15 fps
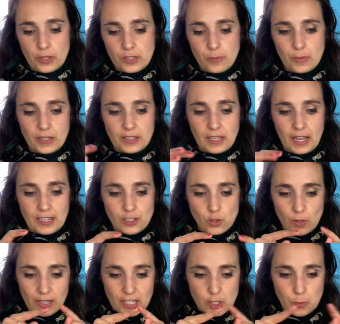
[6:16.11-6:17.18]
but as you are
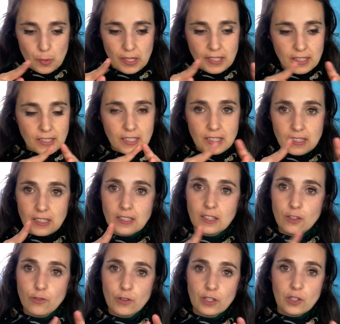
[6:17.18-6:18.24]
splitting it in
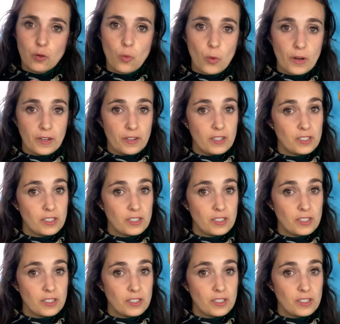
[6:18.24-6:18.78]
different wires,